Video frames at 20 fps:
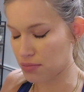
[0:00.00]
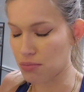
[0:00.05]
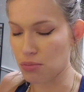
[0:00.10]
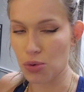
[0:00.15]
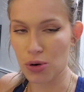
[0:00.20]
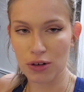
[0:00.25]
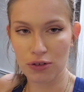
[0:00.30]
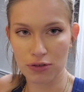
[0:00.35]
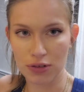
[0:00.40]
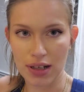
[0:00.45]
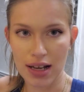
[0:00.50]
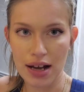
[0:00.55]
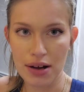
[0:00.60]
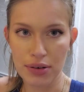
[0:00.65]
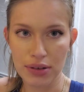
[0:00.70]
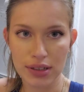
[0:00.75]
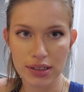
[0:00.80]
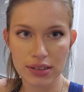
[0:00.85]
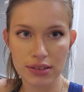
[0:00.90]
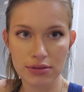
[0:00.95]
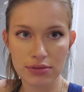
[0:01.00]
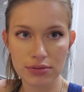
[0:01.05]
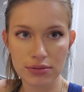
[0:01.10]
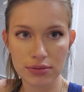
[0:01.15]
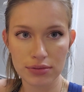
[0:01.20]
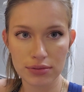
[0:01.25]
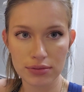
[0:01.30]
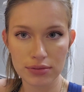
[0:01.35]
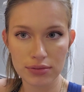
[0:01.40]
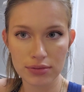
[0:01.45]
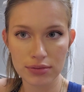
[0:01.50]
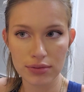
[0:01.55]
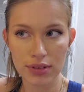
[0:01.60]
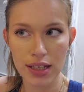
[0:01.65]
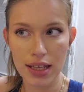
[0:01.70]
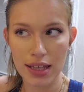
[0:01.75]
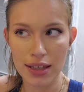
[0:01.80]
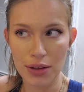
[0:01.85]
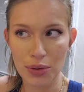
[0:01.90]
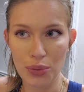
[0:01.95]
More flour
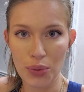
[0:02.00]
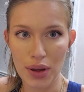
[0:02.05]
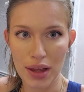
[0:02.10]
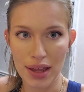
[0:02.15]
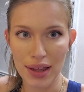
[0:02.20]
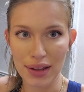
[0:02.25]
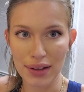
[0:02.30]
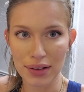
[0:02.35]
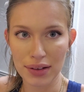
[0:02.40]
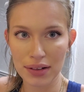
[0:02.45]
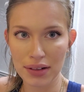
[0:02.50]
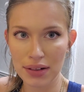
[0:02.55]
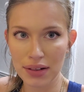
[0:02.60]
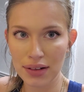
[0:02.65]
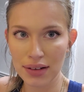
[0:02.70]
in the well.